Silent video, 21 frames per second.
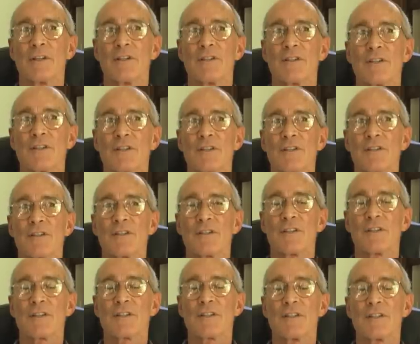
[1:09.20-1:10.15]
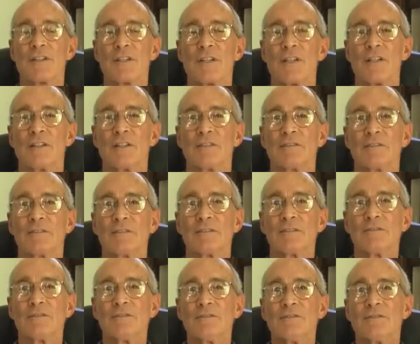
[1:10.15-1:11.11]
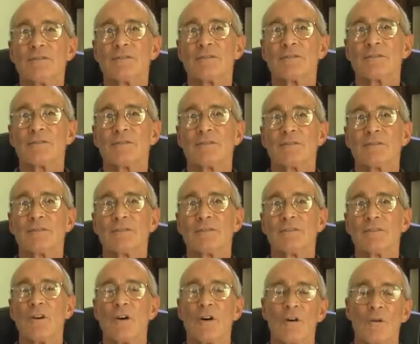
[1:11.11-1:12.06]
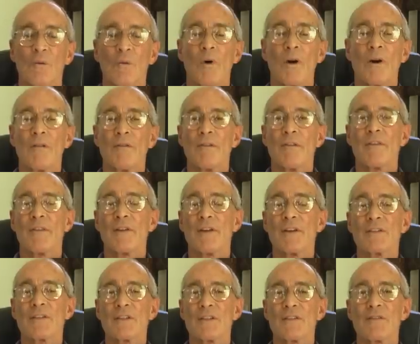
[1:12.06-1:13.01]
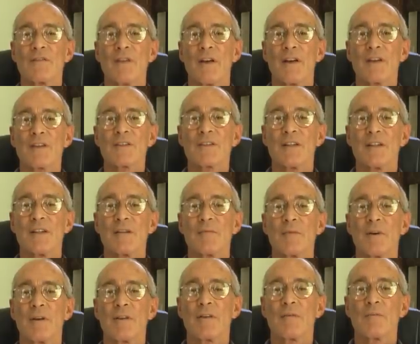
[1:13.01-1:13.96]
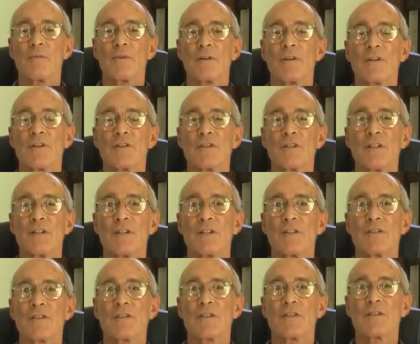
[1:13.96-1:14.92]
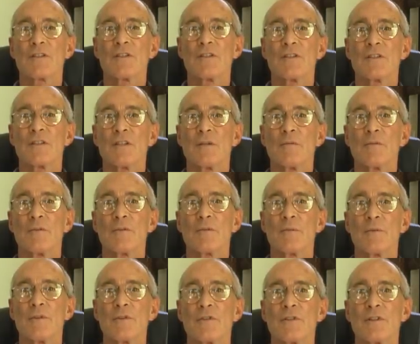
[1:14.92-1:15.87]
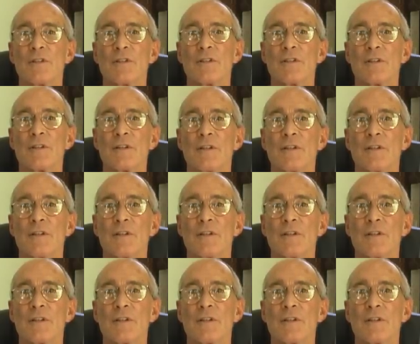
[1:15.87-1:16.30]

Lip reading: is its consistency. Or one of the things that's fascinating about the book is the consistency with which it